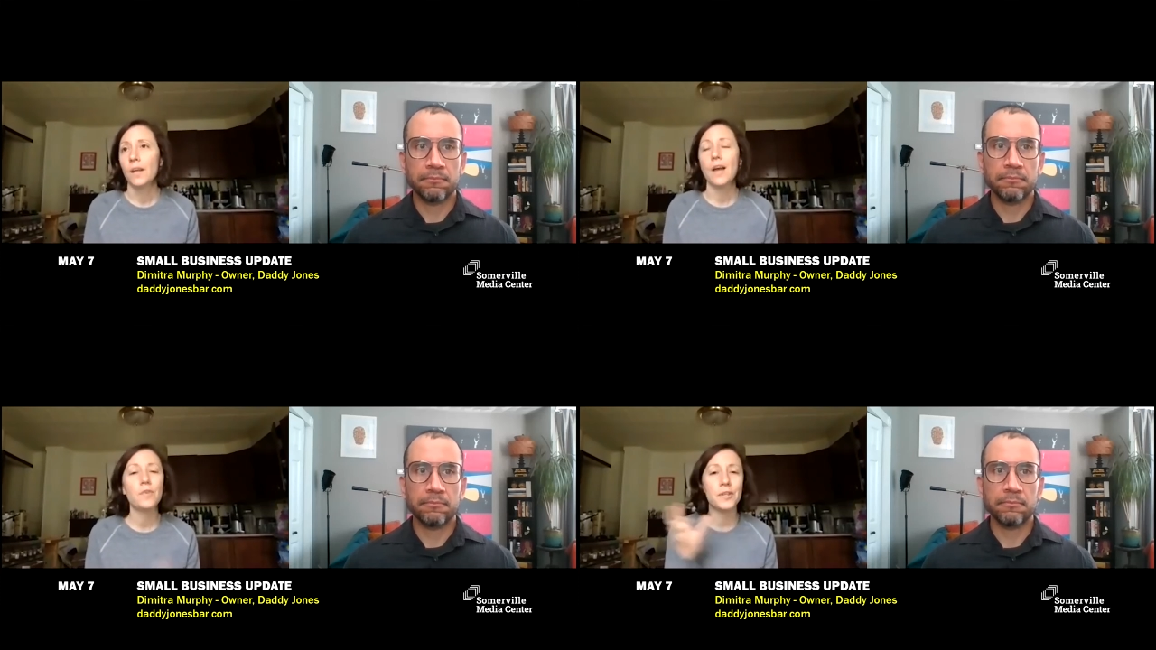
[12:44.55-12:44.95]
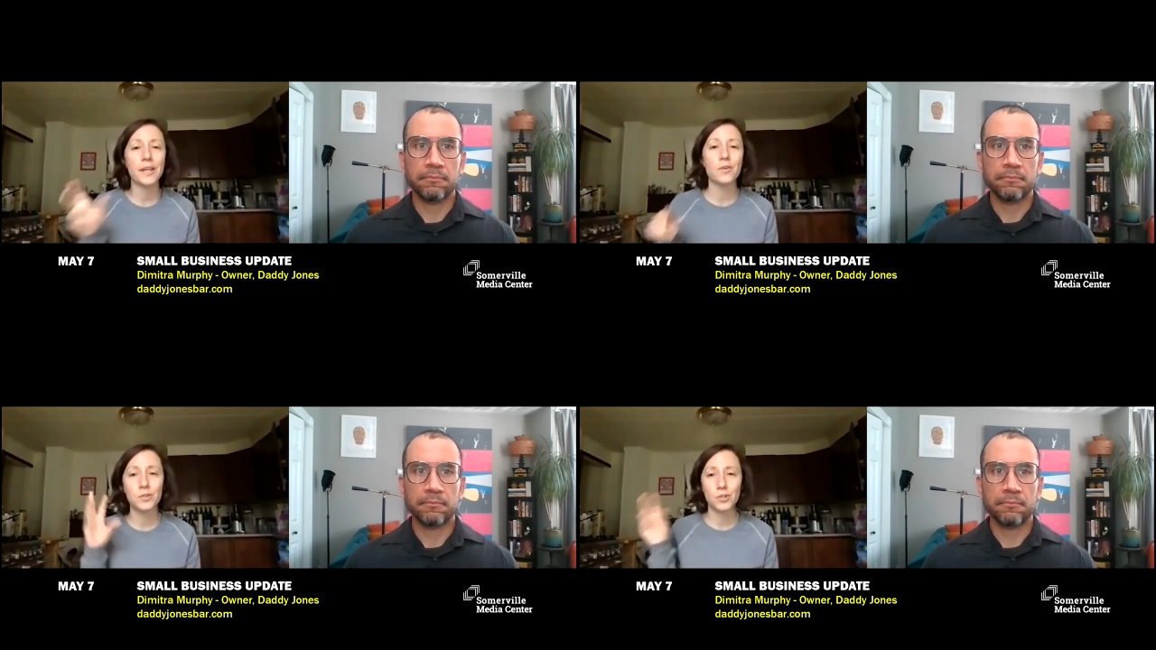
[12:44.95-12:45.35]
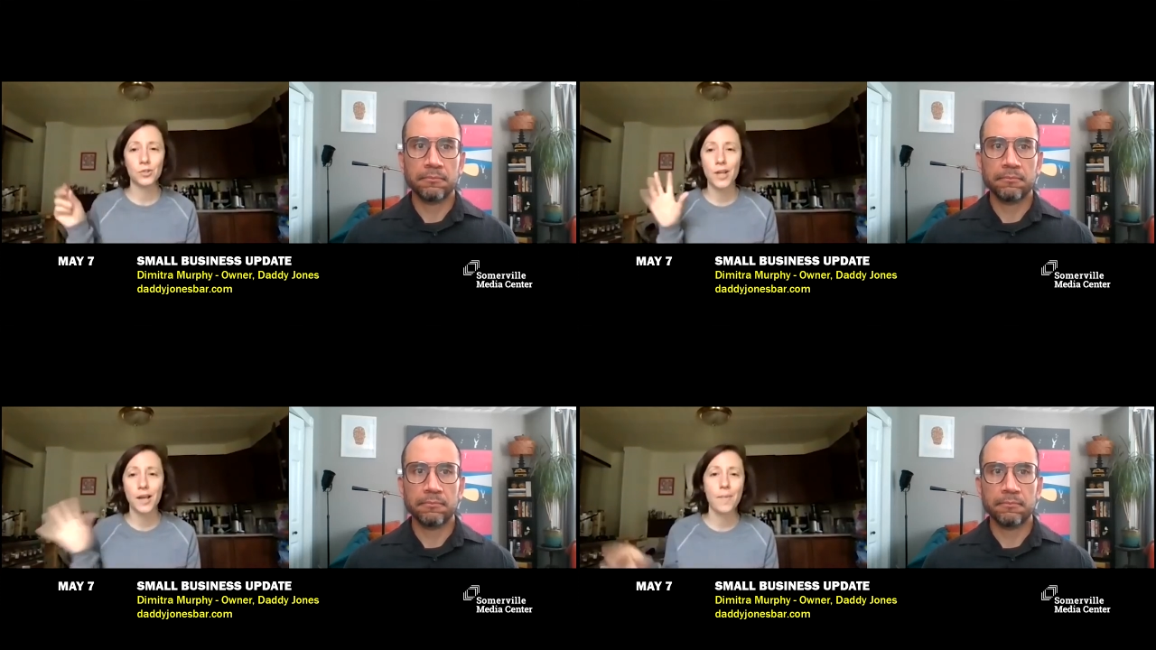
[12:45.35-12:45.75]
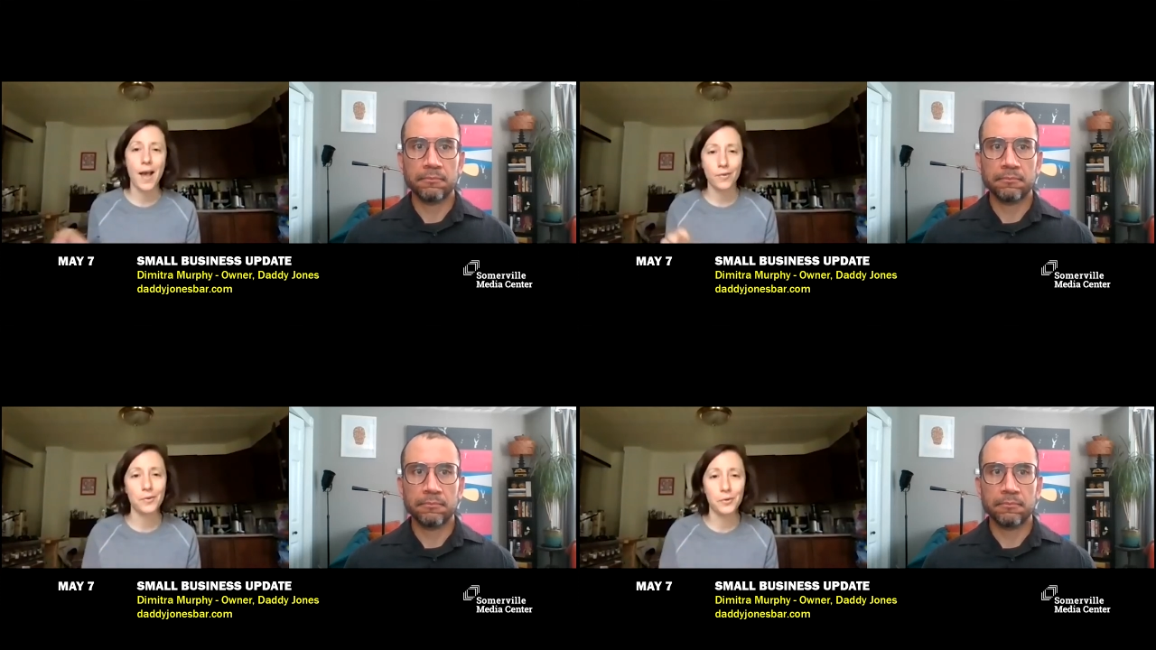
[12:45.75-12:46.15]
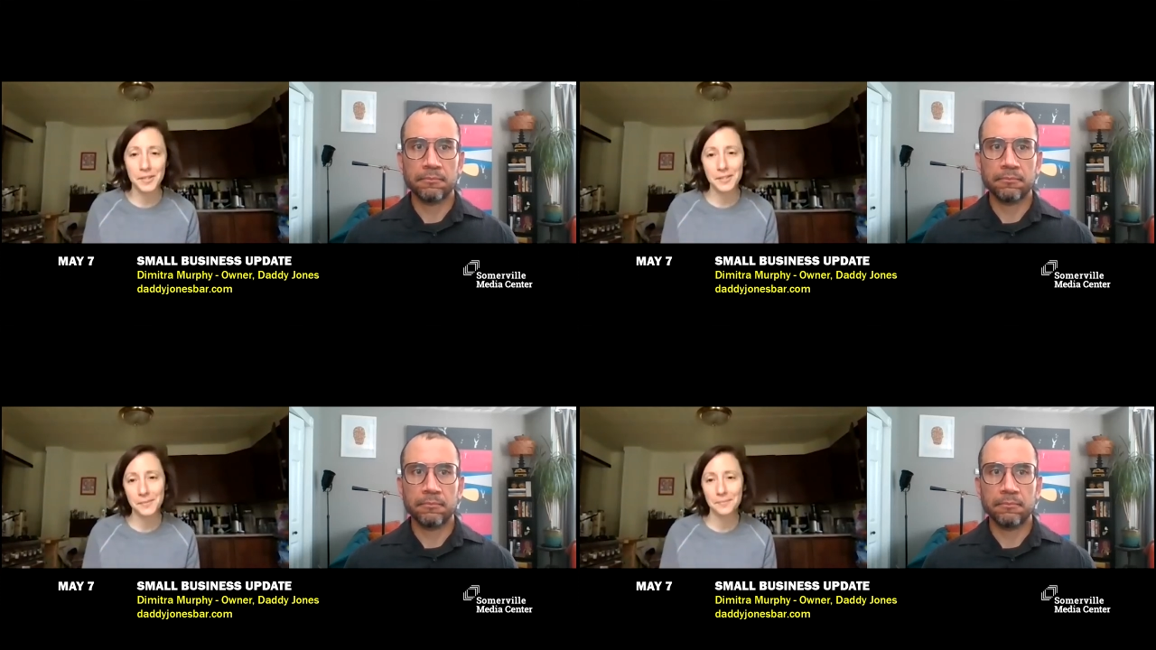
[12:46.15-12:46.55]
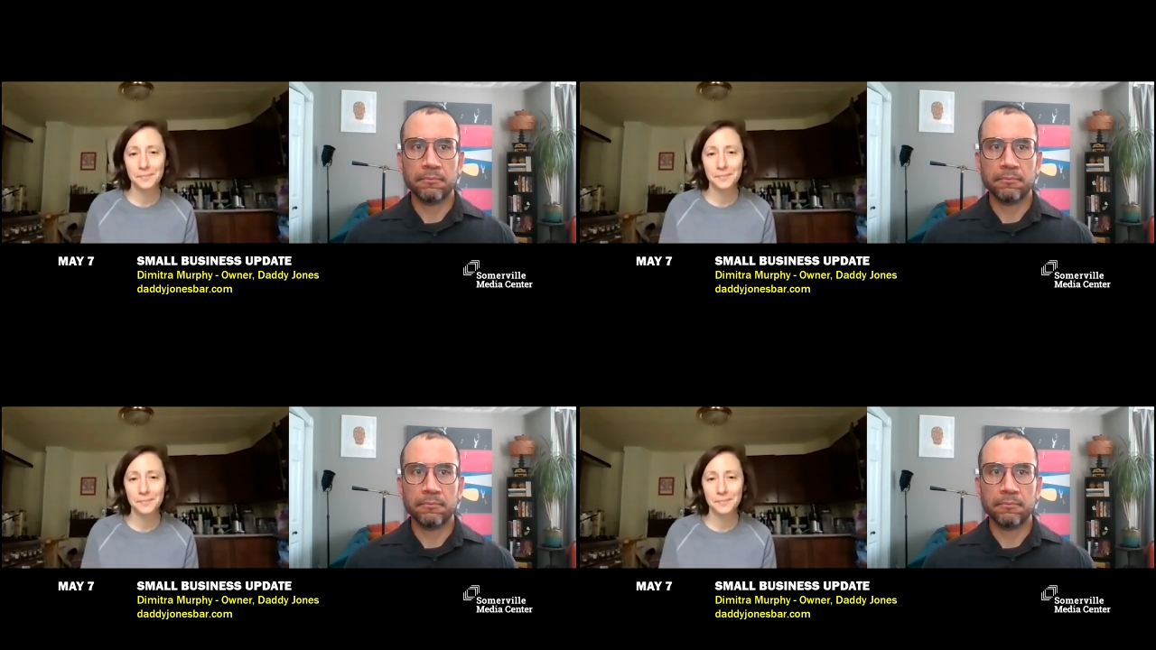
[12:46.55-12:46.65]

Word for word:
Speaker 1: everything else is just kind of background noise.